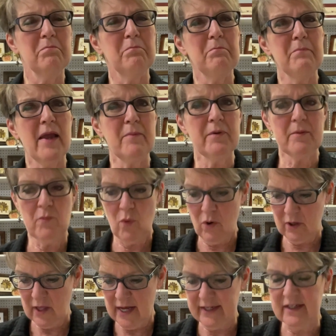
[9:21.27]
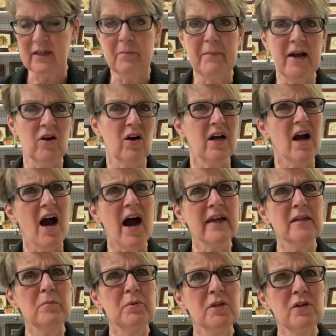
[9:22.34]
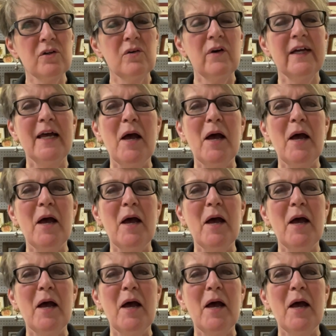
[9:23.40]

maybe more like an Americana blue,